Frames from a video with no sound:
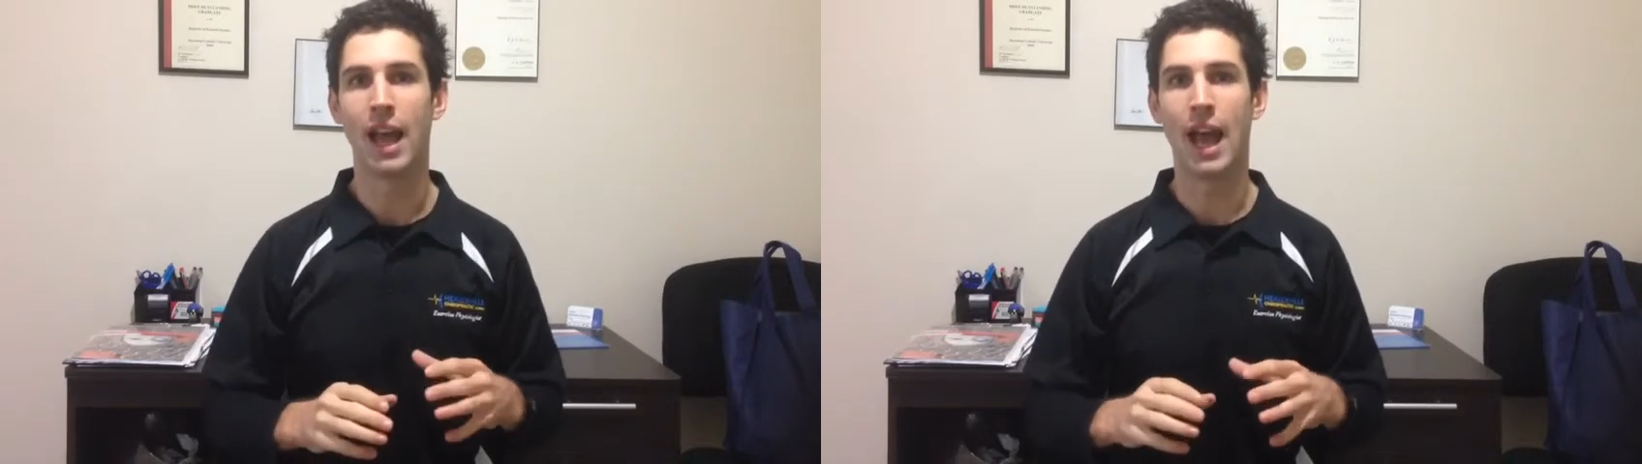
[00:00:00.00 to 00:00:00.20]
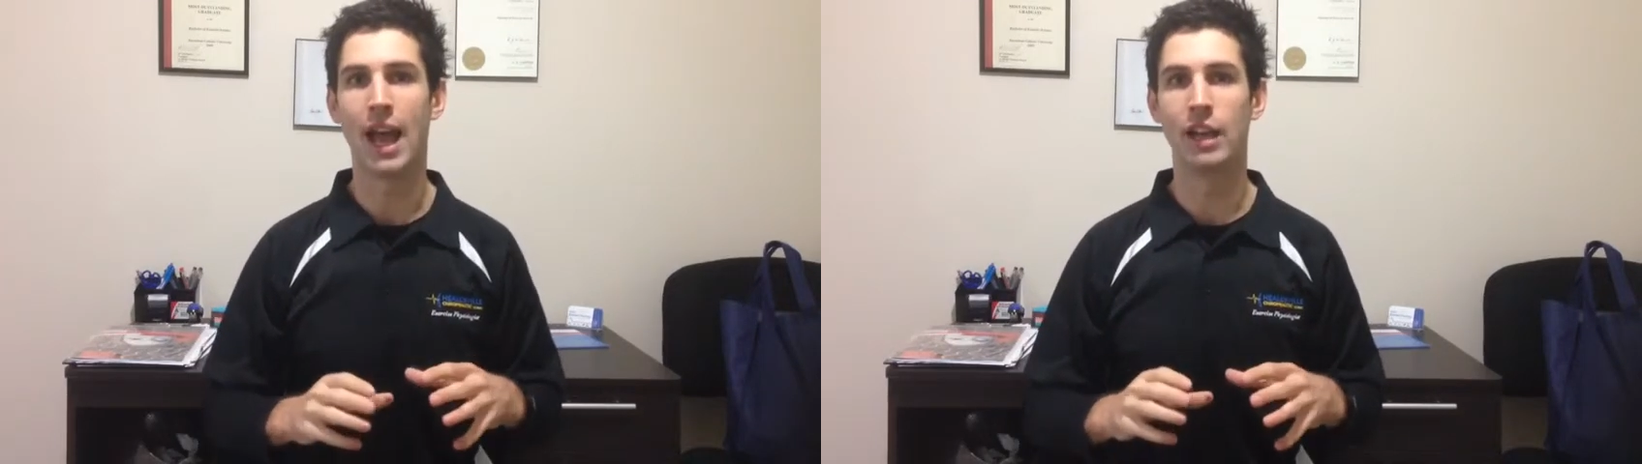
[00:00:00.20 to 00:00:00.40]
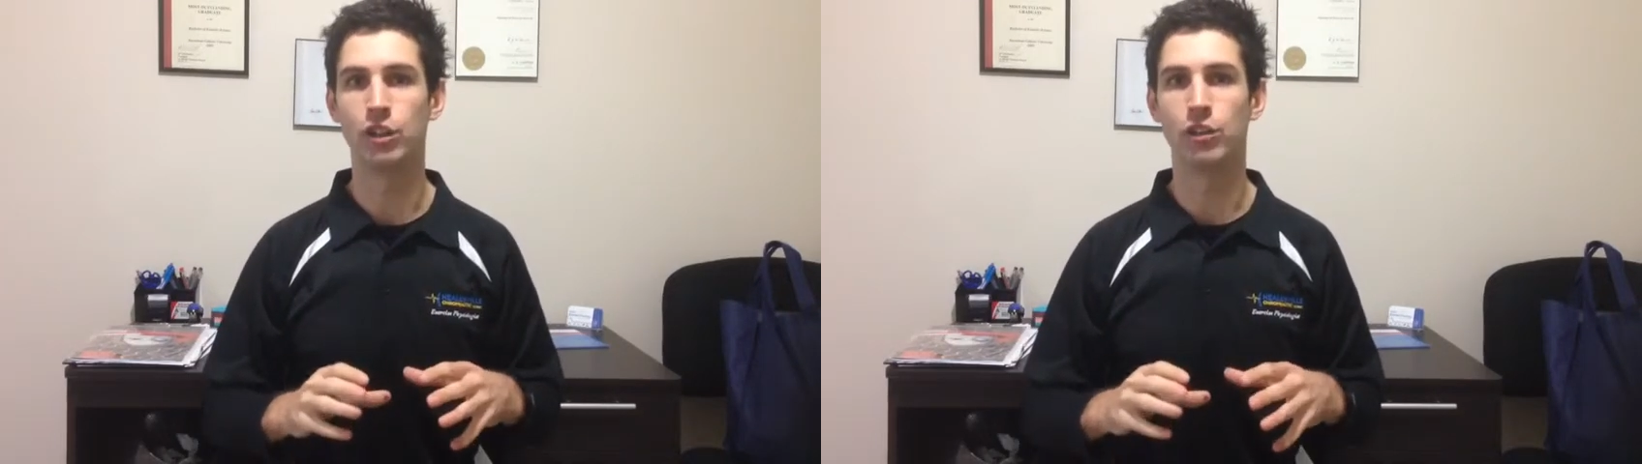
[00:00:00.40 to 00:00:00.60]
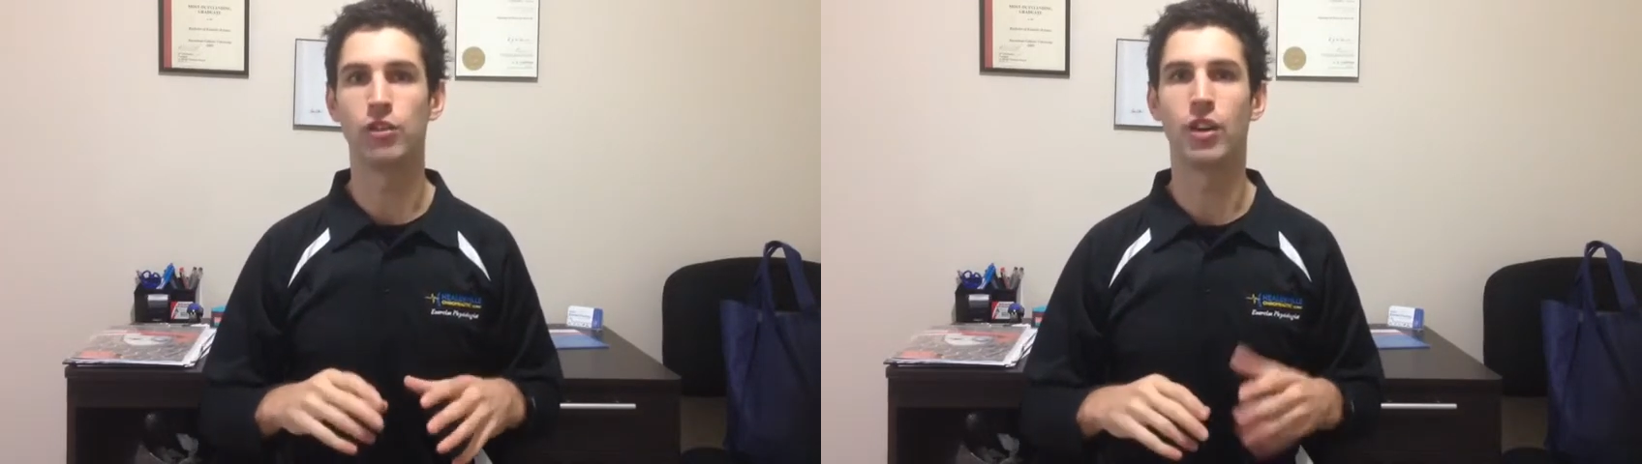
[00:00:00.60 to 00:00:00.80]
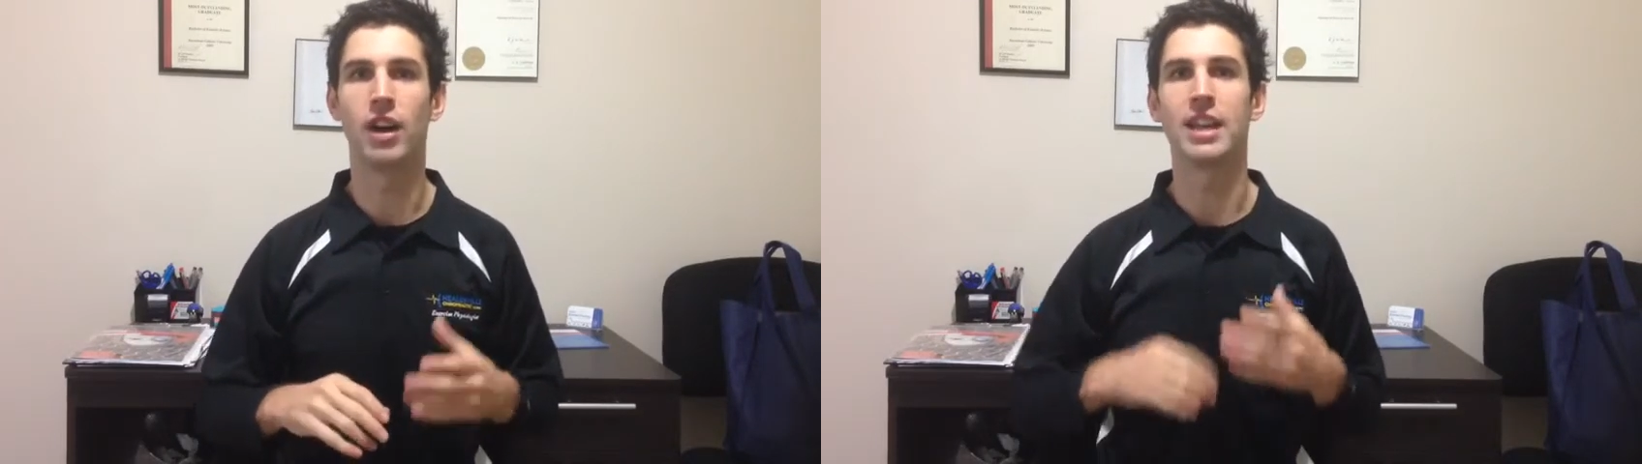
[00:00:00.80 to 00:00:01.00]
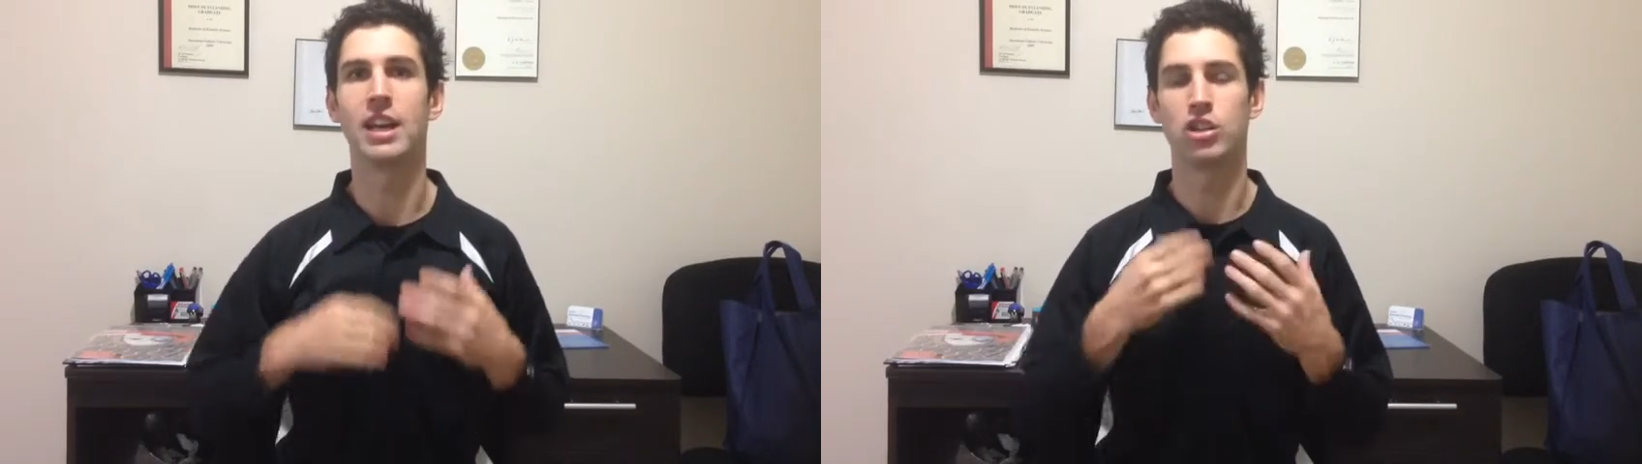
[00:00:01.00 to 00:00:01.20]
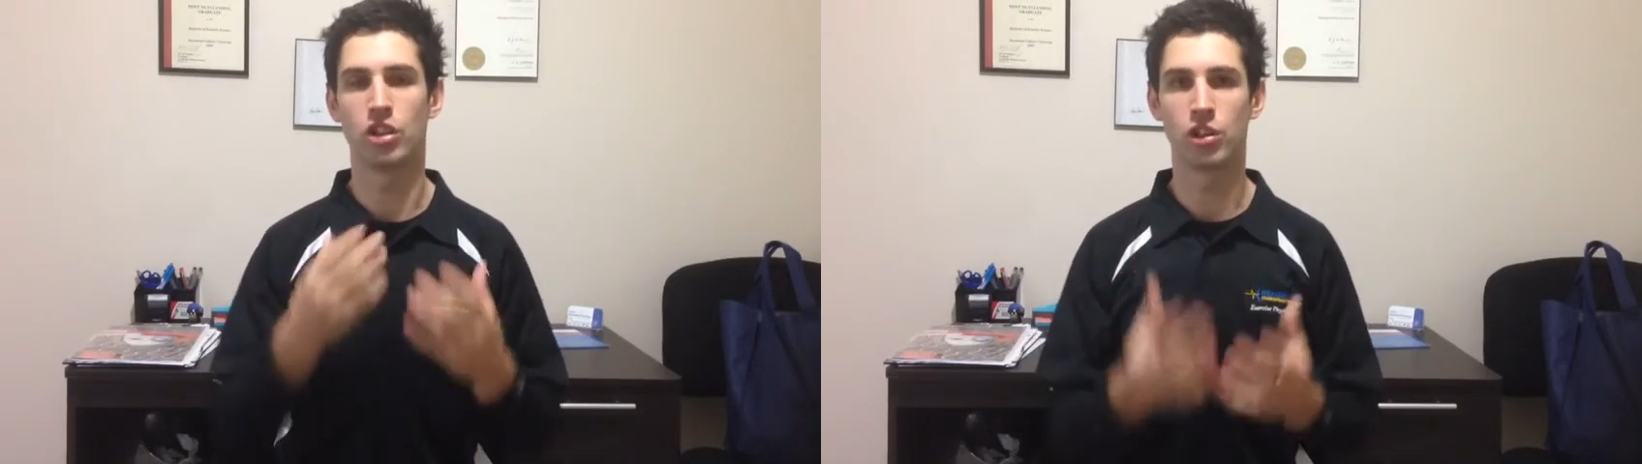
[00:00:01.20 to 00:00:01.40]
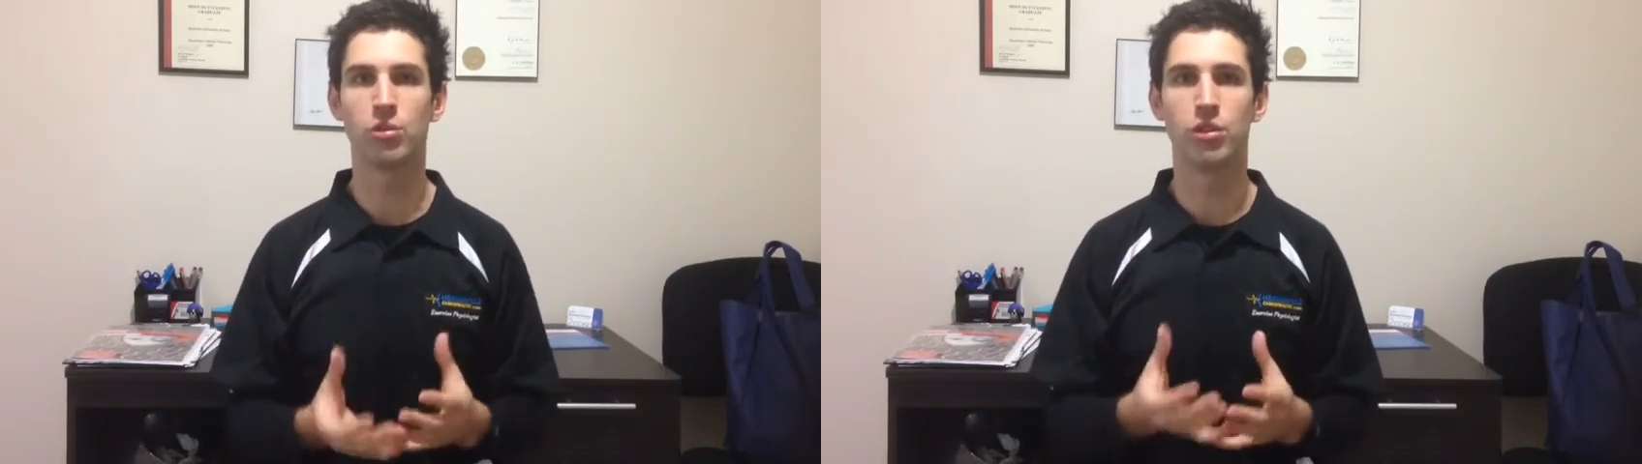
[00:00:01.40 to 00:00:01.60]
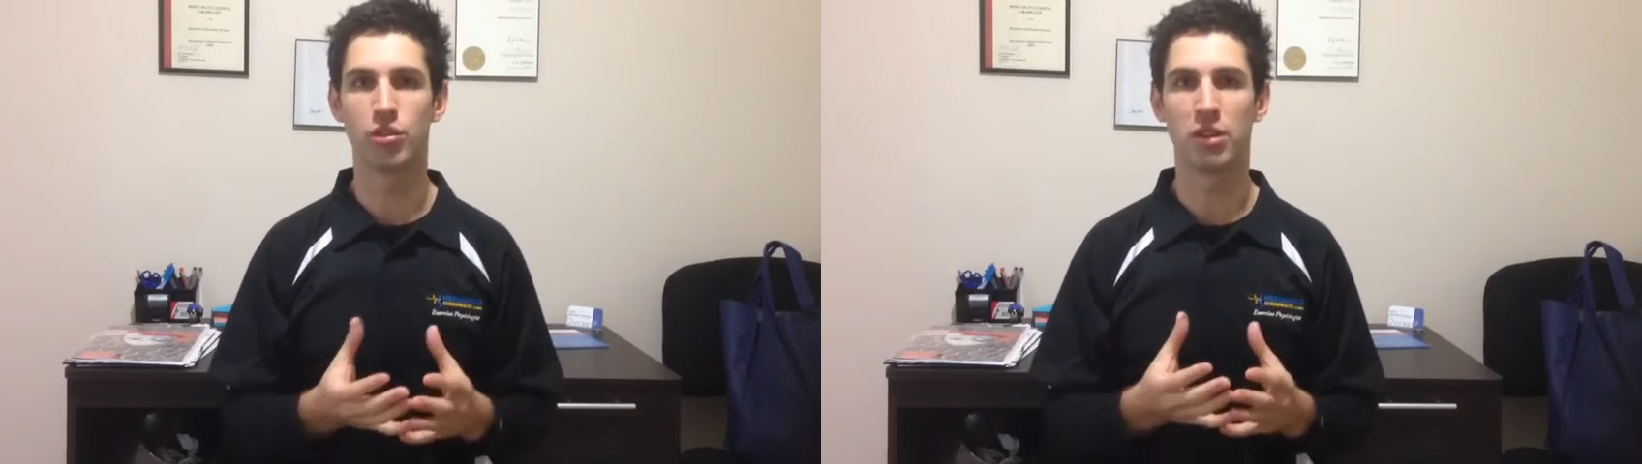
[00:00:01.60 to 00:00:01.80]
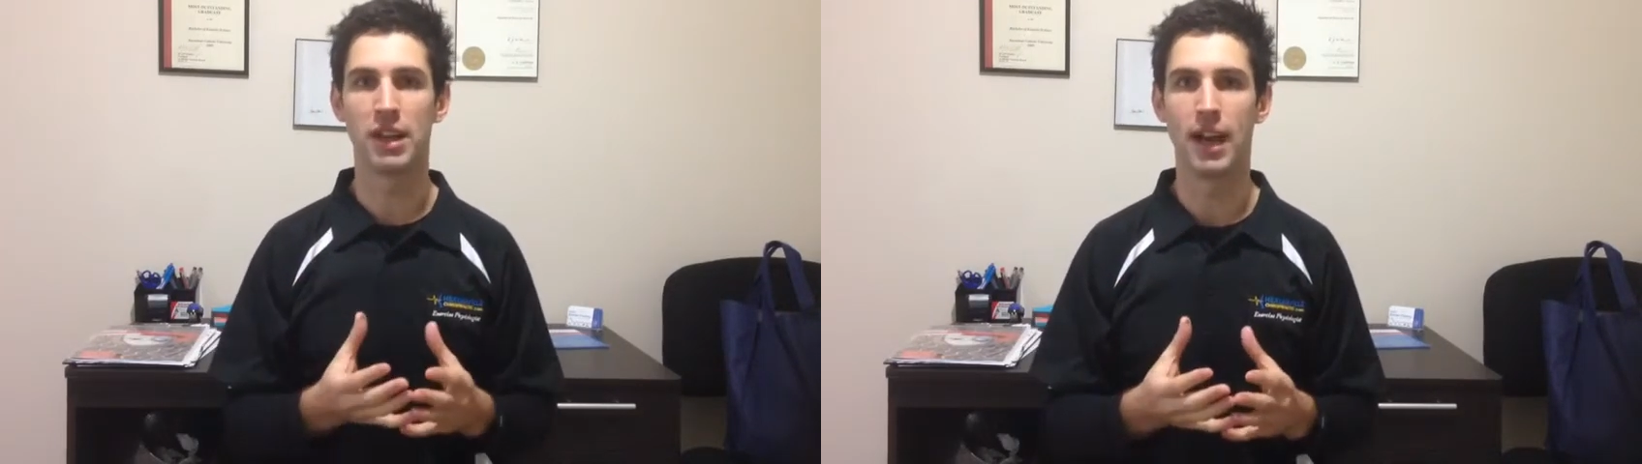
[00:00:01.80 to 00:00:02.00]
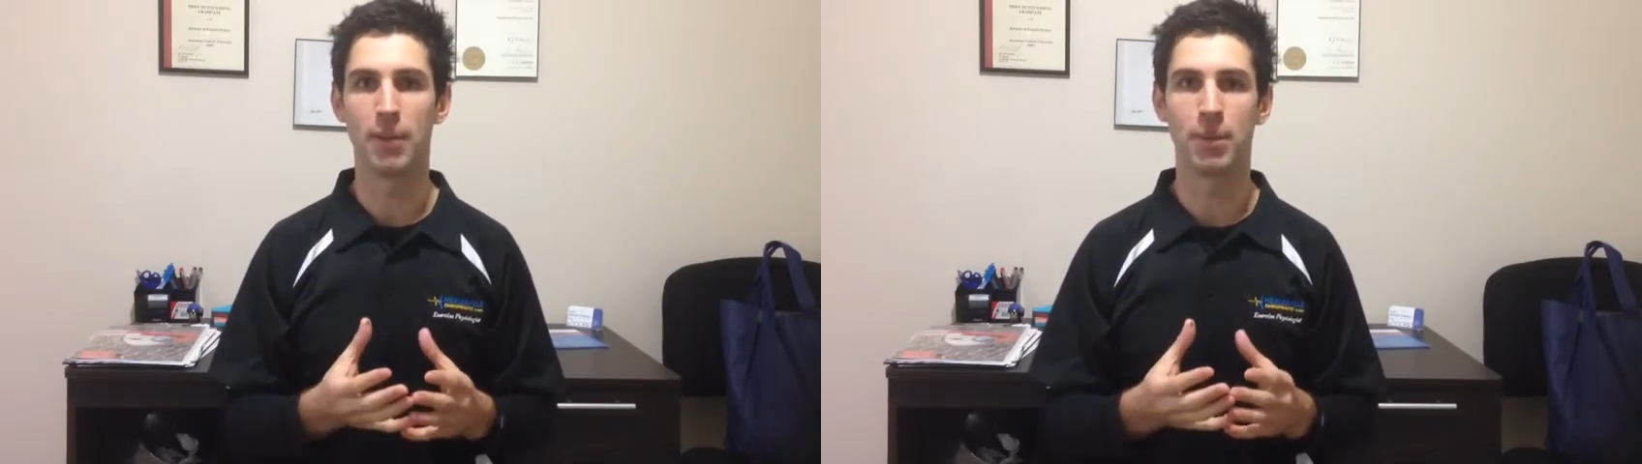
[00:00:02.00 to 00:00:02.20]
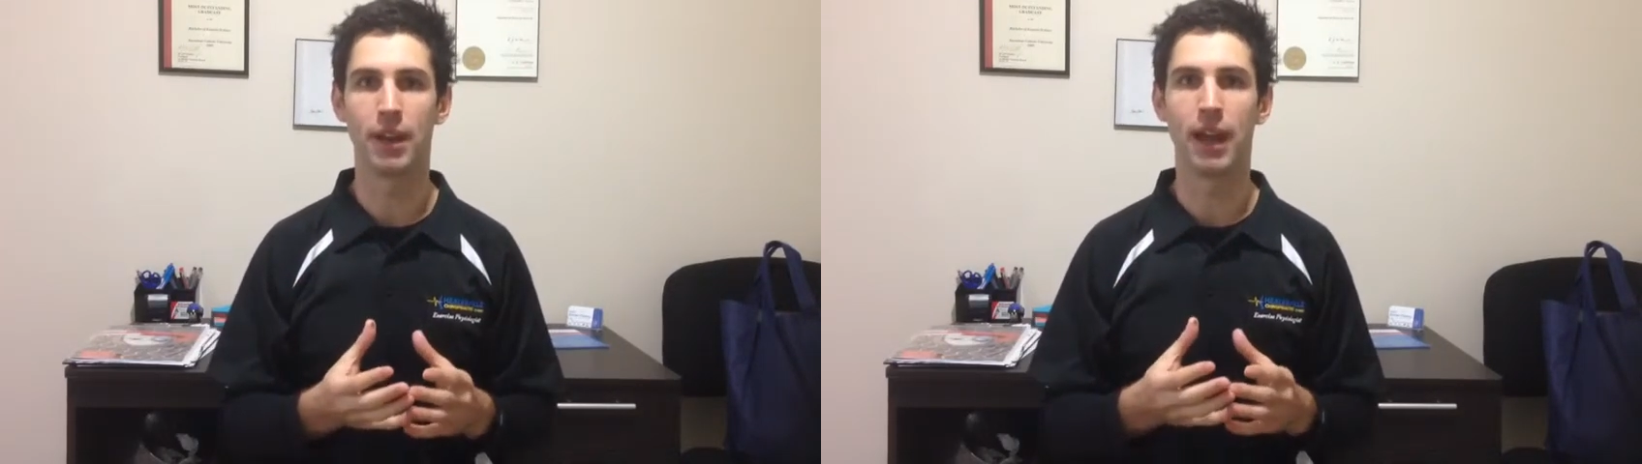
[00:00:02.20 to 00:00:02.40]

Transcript: and you'll find that shoulder will free up,